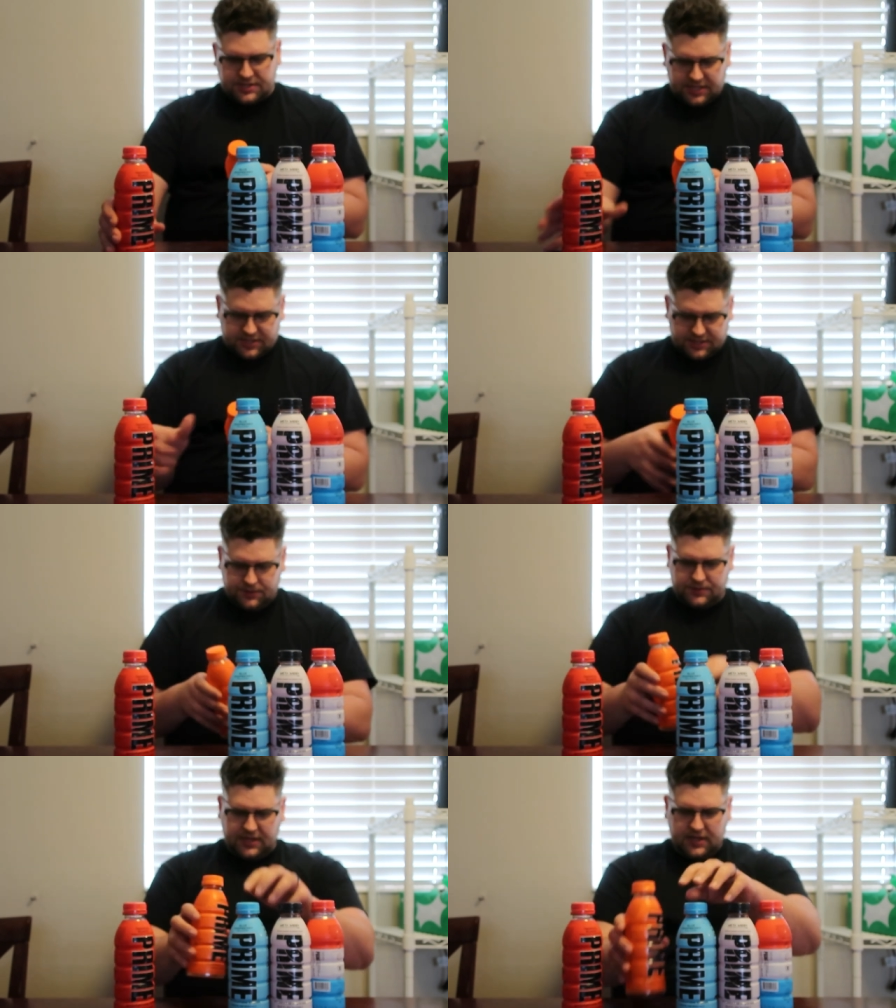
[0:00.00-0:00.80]
6
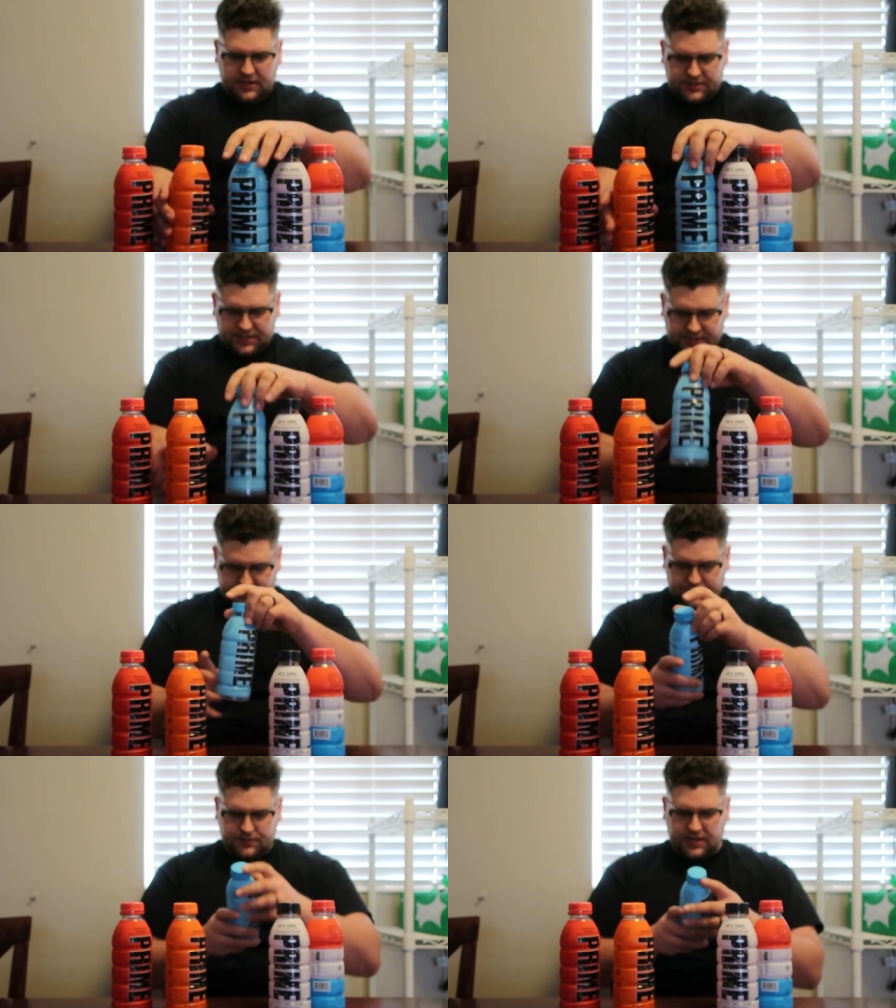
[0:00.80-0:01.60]
to 10, 6 to